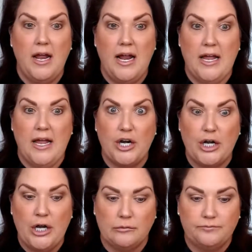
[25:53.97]
And there you
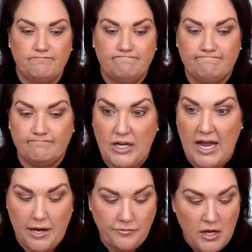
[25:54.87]
go.
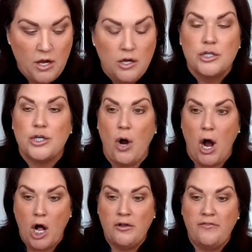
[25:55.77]
Okay. So
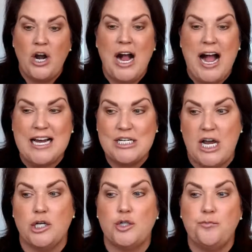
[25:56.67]
all of our
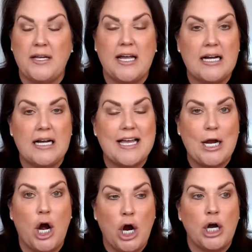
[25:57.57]
eyeshadows, because they
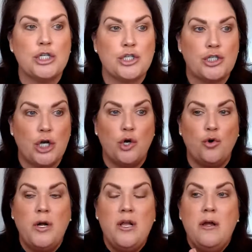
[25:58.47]
are
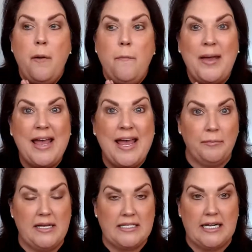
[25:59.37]
so
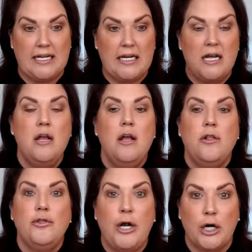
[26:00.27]
pigmented,
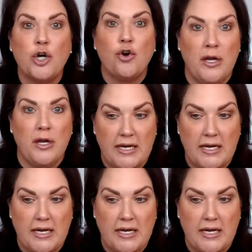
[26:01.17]
they're creamy.